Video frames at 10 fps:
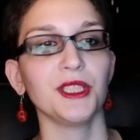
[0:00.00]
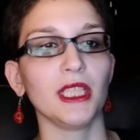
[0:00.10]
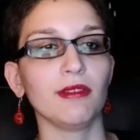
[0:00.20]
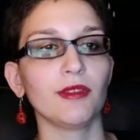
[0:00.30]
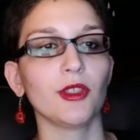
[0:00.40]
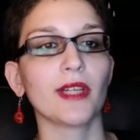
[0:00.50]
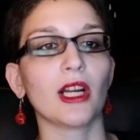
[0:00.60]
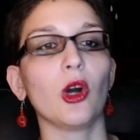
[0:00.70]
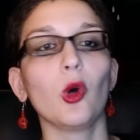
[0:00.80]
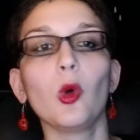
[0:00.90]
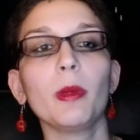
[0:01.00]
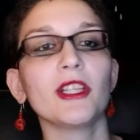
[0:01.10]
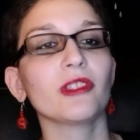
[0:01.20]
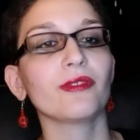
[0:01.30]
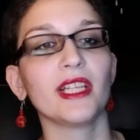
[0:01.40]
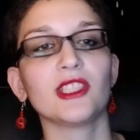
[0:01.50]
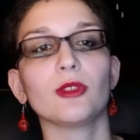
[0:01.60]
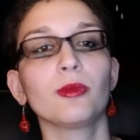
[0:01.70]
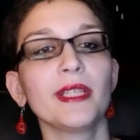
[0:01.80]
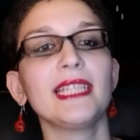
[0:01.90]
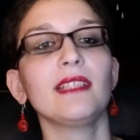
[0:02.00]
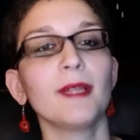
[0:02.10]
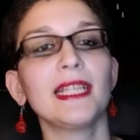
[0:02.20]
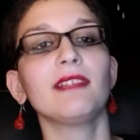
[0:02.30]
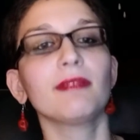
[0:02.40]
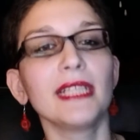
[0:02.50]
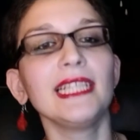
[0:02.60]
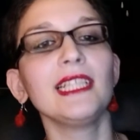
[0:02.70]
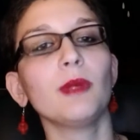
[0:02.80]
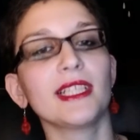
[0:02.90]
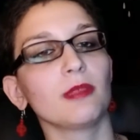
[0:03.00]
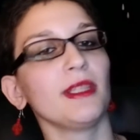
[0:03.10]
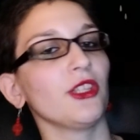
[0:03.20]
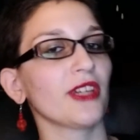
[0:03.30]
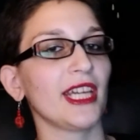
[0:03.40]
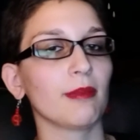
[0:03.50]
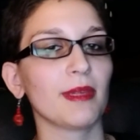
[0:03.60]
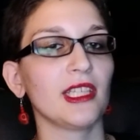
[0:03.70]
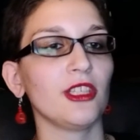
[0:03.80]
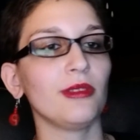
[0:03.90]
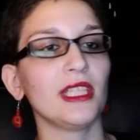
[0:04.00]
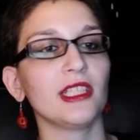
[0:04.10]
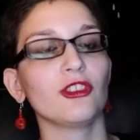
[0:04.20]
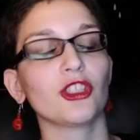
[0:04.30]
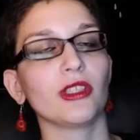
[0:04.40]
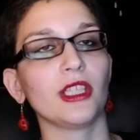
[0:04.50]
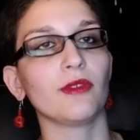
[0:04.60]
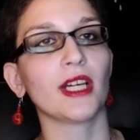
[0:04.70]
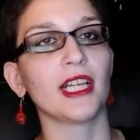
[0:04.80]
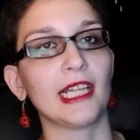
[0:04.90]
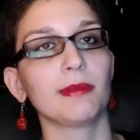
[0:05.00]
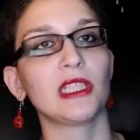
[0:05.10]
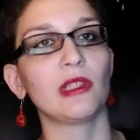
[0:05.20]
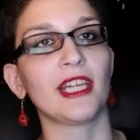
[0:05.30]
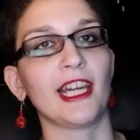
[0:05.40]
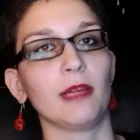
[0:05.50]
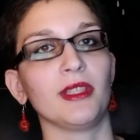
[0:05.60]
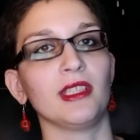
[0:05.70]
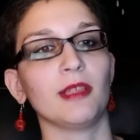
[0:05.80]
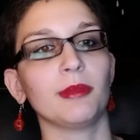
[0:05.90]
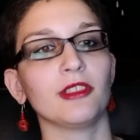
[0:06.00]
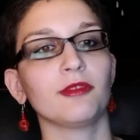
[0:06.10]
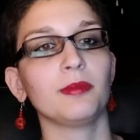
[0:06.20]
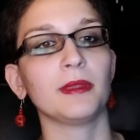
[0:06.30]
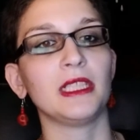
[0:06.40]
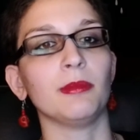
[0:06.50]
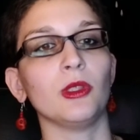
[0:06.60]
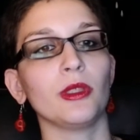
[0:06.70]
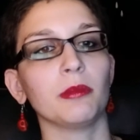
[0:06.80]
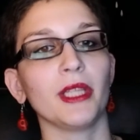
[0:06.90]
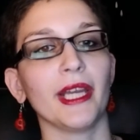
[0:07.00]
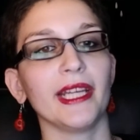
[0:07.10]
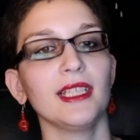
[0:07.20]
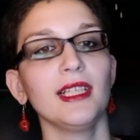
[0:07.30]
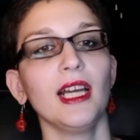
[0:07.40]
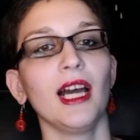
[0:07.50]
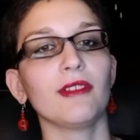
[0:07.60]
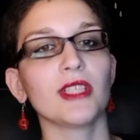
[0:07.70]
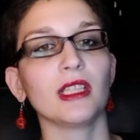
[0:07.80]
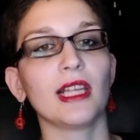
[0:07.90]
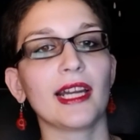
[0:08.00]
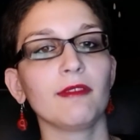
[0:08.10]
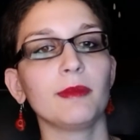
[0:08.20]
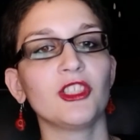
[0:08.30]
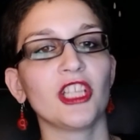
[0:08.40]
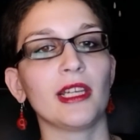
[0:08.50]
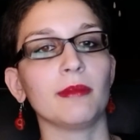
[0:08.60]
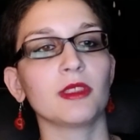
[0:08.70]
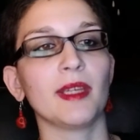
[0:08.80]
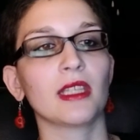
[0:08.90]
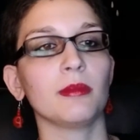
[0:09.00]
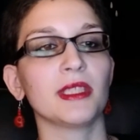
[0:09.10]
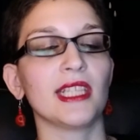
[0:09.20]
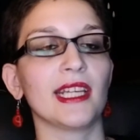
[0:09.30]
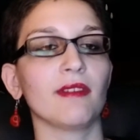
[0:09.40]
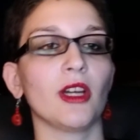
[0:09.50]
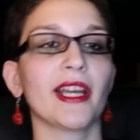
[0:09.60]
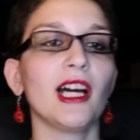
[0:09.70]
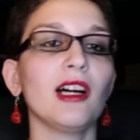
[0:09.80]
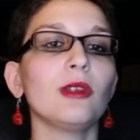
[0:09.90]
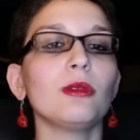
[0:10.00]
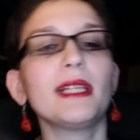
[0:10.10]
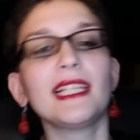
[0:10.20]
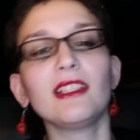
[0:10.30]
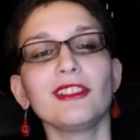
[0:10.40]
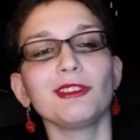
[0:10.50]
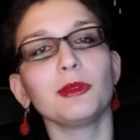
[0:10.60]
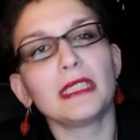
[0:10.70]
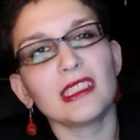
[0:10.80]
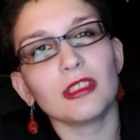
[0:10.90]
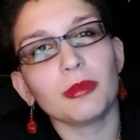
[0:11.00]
Even if you've got a whole bunch of friends who really want to be in your campaign, you need to ensure that you've got an absolute cap on the number of people who can play. I've seen a lot of GMs make the mistake of going, oh, well, they're only going to